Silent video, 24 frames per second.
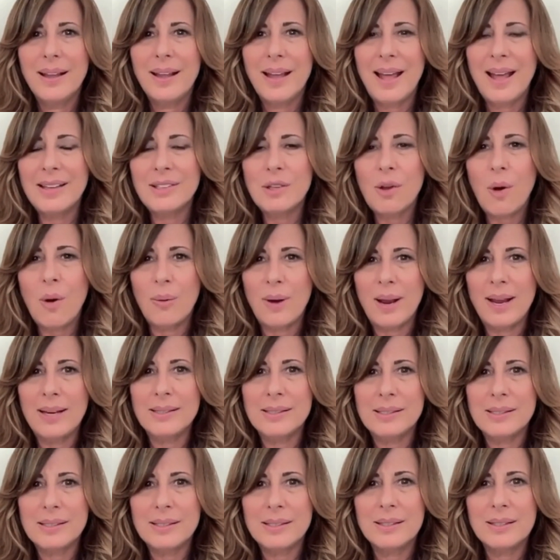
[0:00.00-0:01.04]
As
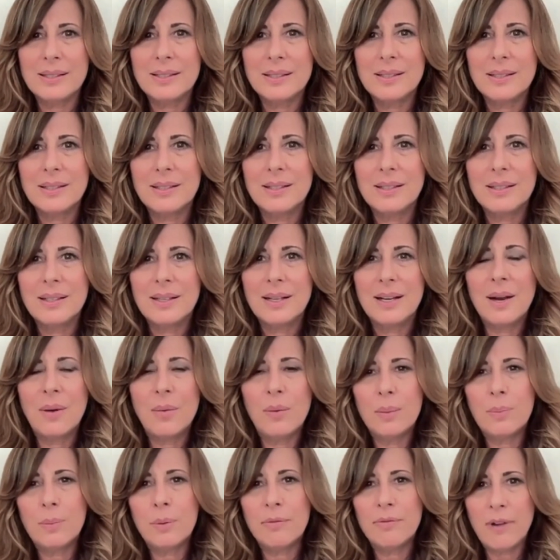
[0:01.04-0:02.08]
always, I
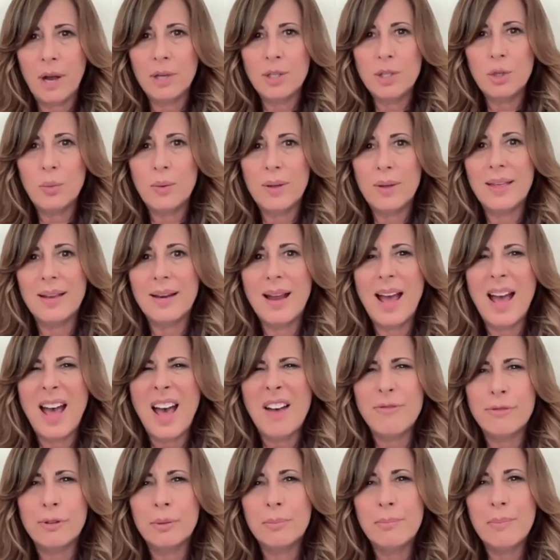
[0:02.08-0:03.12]
want to provide you with an
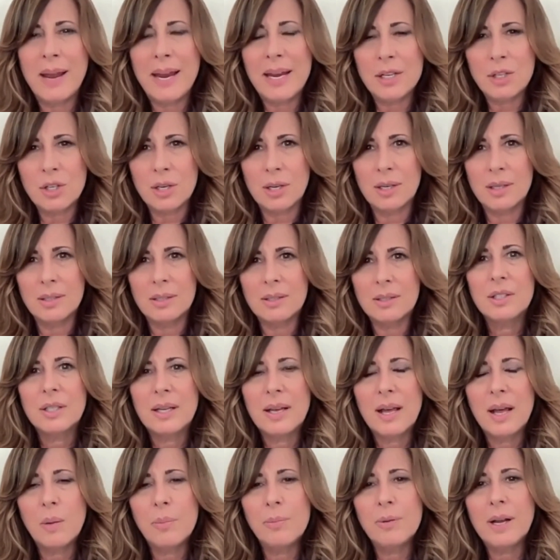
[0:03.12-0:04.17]
affirmation
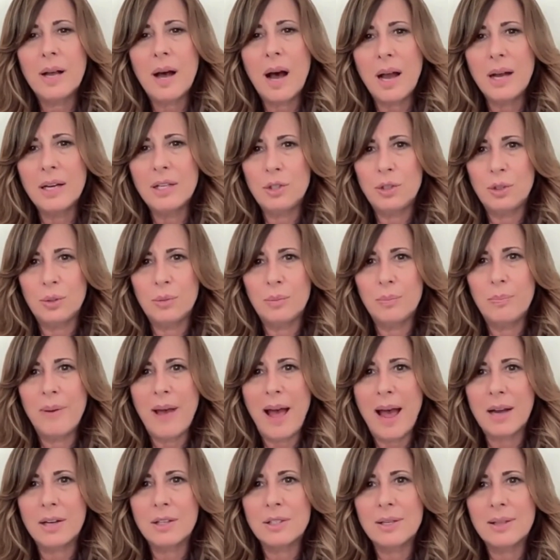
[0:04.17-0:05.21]
to help guide you
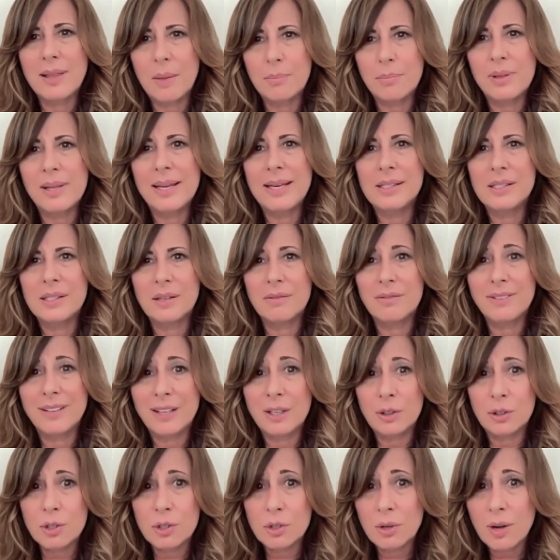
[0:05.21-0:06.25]
back to that place of
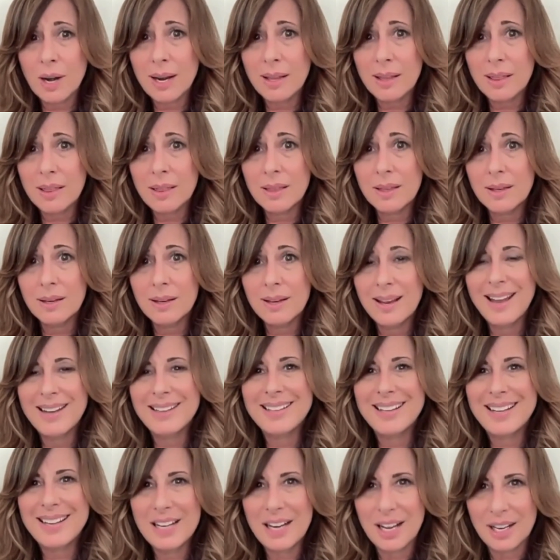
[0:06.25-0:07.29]
inner strength
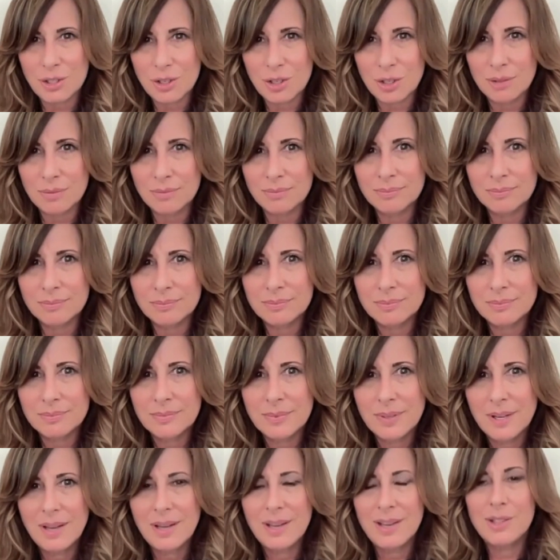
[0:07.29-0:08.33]
and connection.
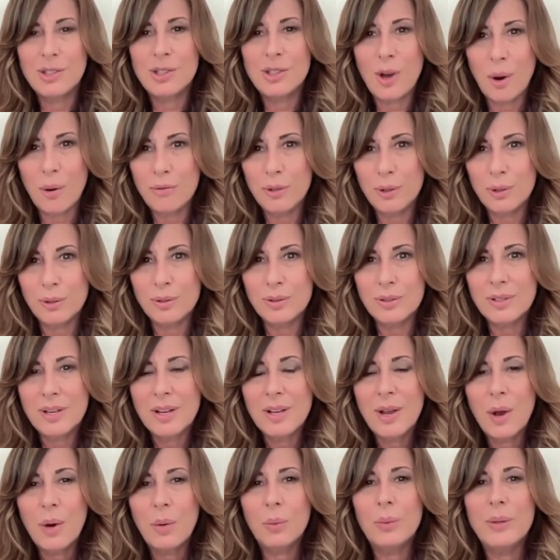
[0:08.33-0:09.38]
So if you'll
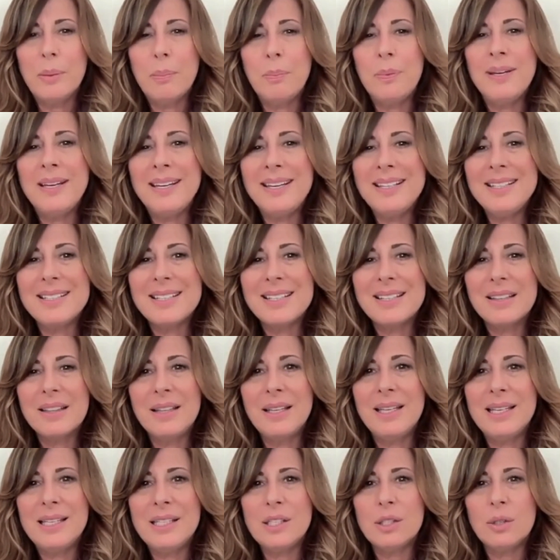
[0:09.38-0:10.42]
repeat
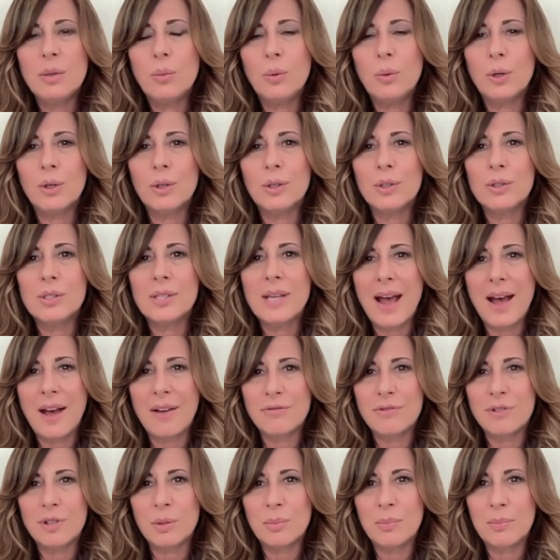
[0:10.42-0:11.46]
these words
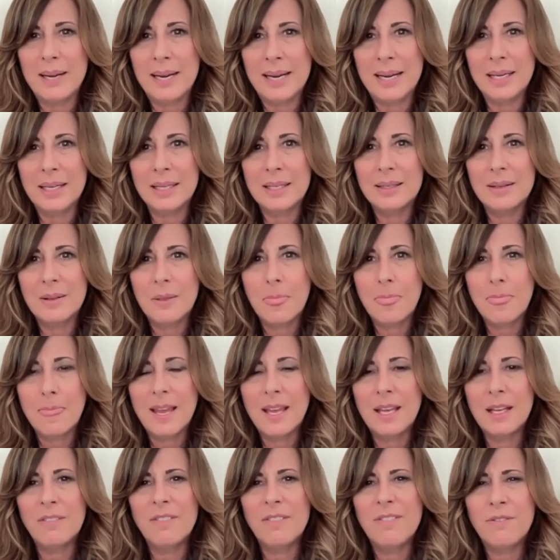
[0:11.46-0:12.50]
after me
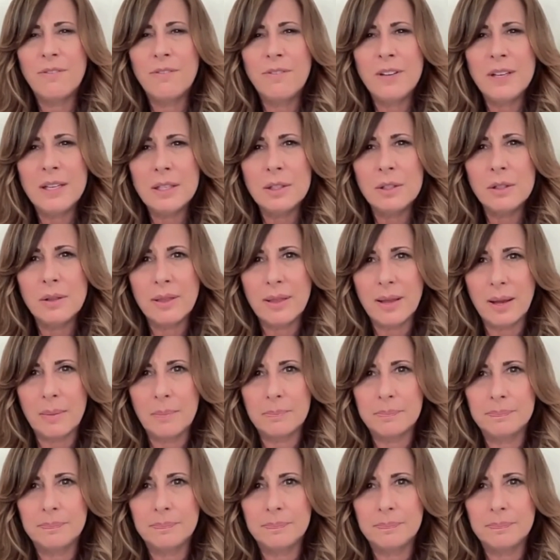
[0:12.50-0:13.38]
and feel them